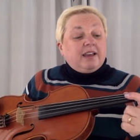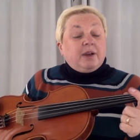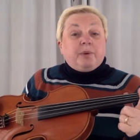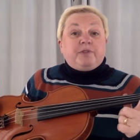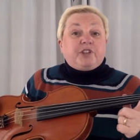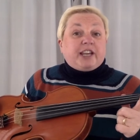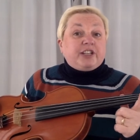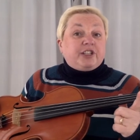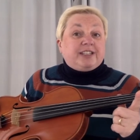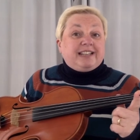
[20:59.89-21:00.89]
We've changed
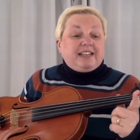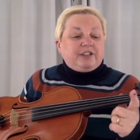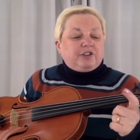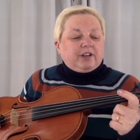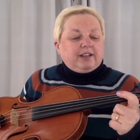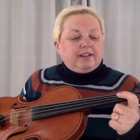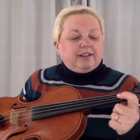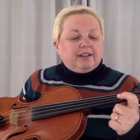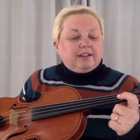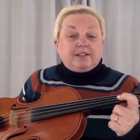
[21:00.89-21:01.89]
the D string
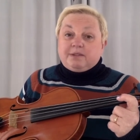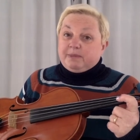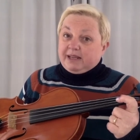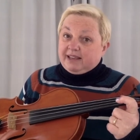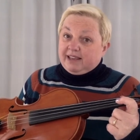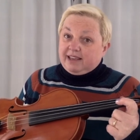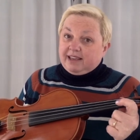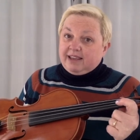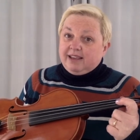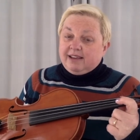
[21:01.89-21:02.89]
to make E.
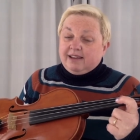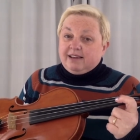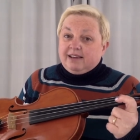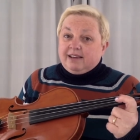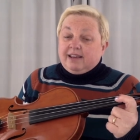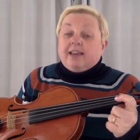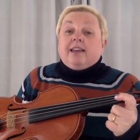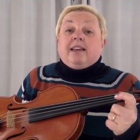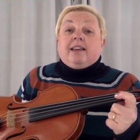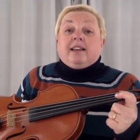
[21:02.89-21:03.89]

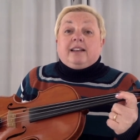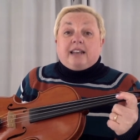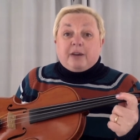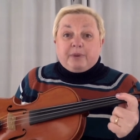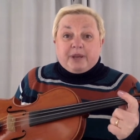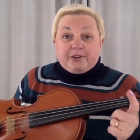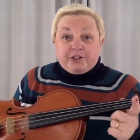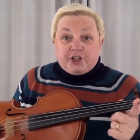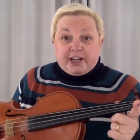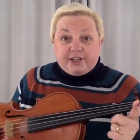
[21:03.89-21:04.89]
Now we're going to
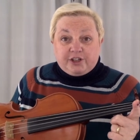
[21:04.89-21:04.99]
change the